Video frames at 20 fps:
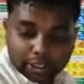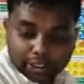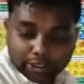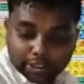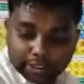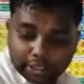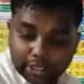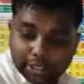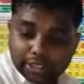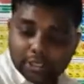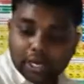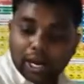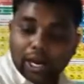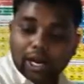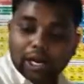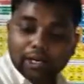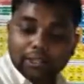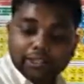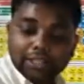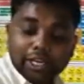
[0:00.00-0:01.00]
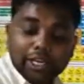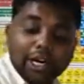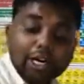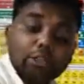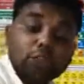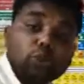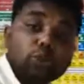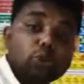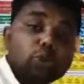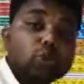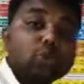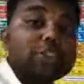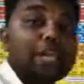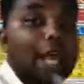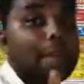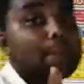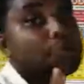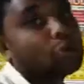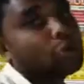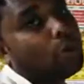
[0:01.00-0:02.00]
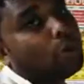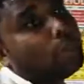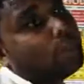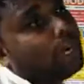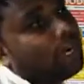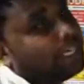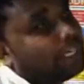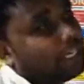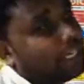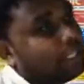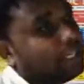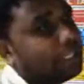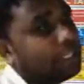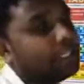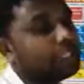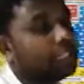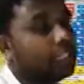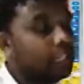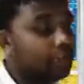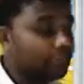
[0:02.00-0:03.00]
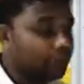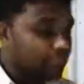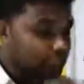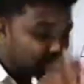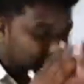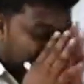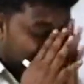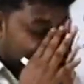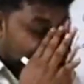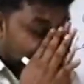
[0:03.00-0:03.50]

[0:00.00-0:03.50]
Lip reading: There are two types of latent heat, in which